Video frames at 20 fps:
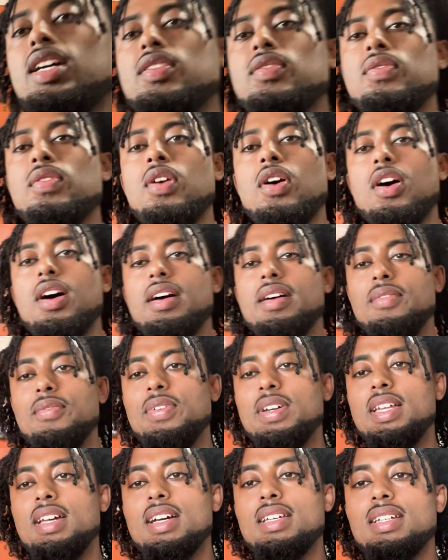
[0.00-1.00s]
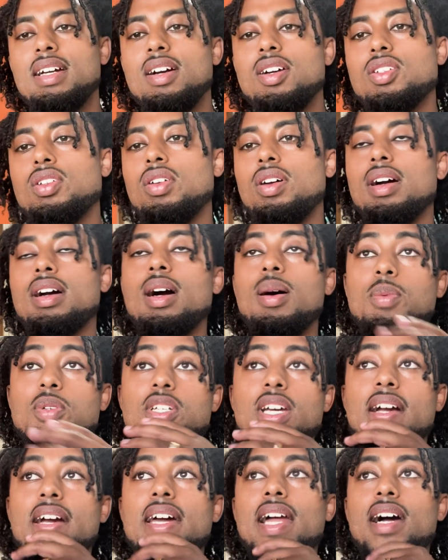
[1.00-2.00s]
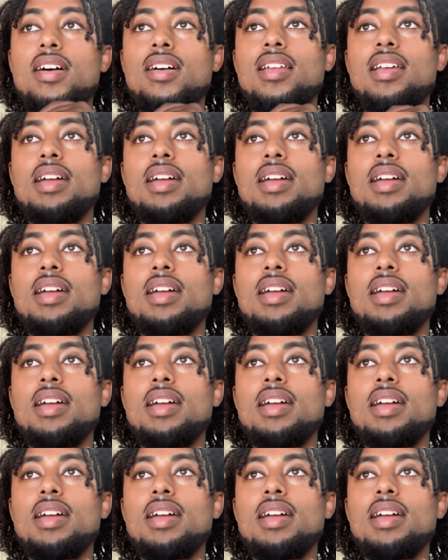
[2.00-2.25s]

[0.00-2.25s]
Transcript: If you are in Phoenix, Arizona, come check it out.